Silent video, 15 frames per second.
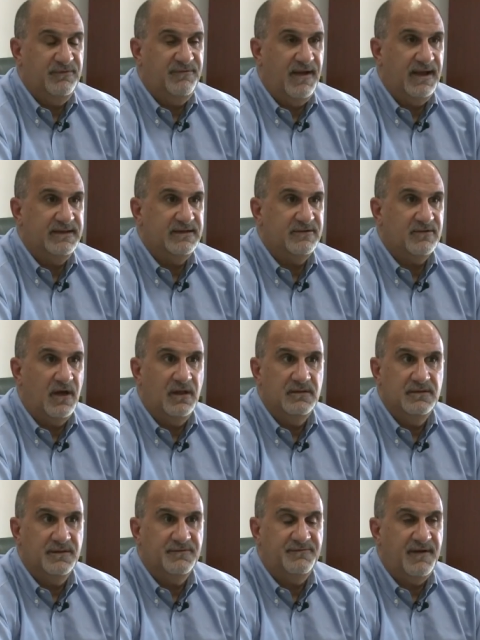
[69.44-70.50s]
findings.
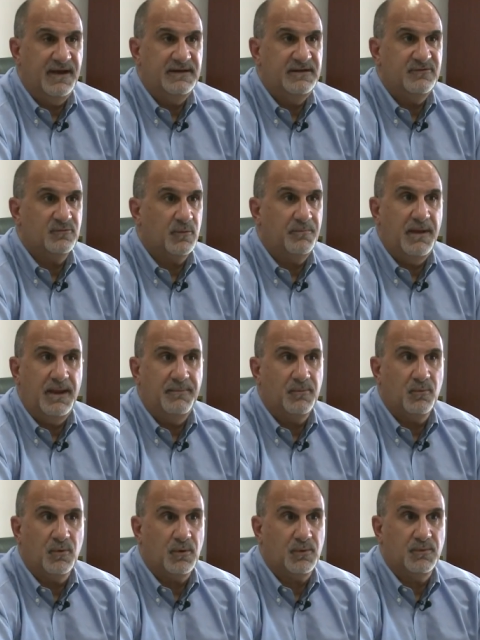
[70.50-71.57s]
All of the findings were
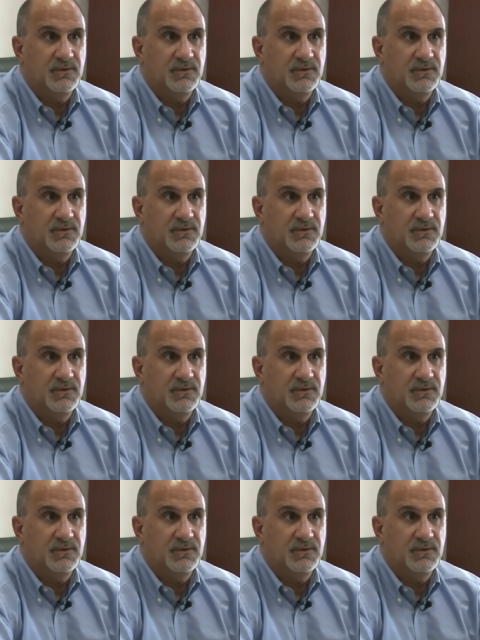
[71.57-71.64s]
paperwork